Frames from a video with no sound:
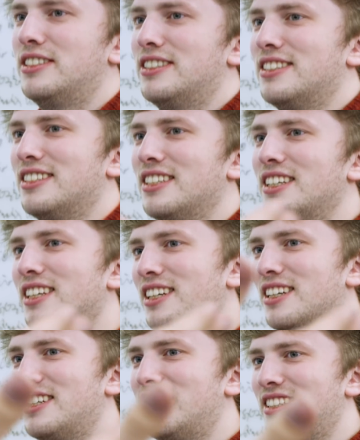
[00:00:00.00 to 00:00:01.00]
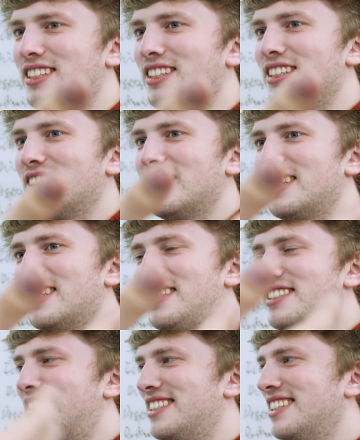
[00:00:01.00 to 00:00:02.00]
sort of becoming the
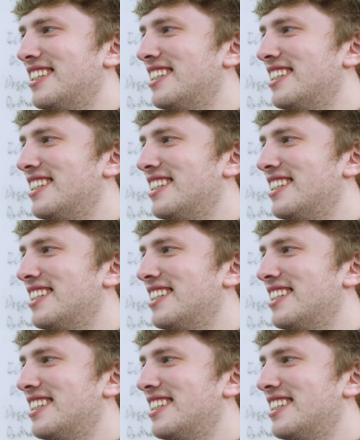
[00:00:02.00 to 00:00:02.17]
sort of